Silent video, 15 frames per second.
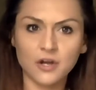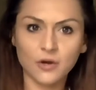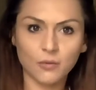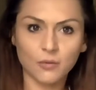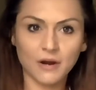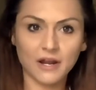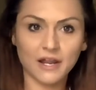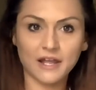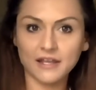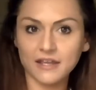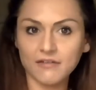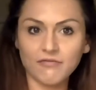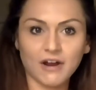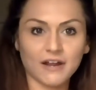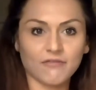where like he
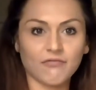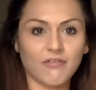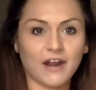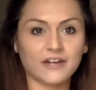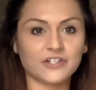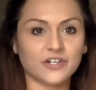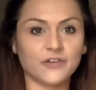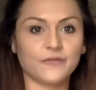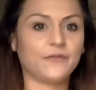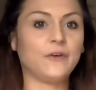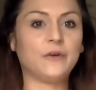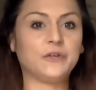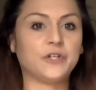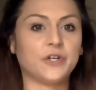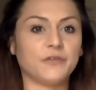read your
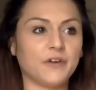future,